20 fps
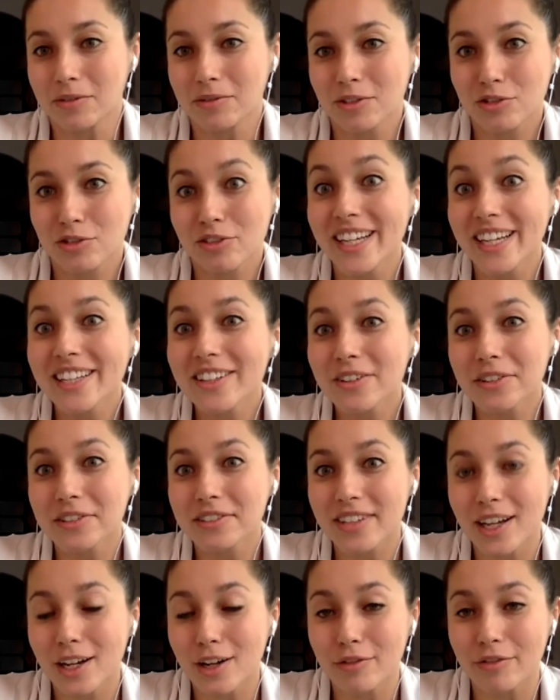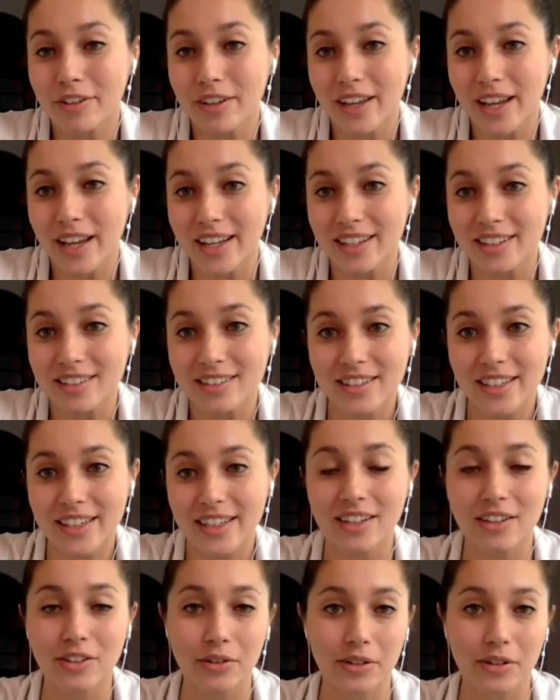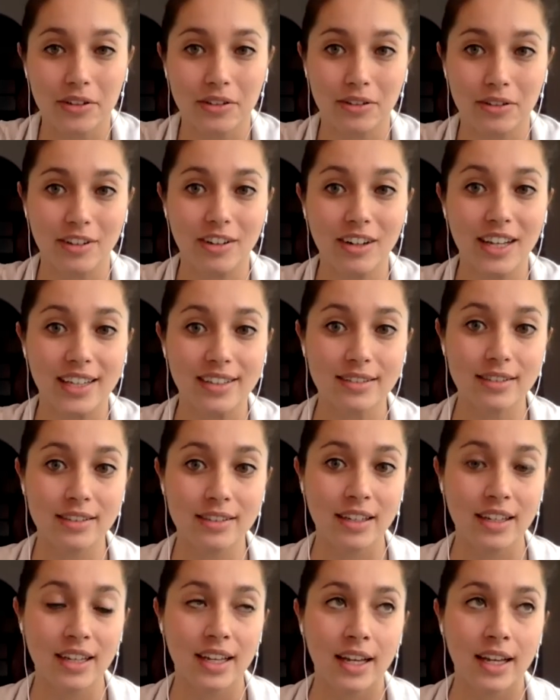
train yourself again in sticking to your to-do lists.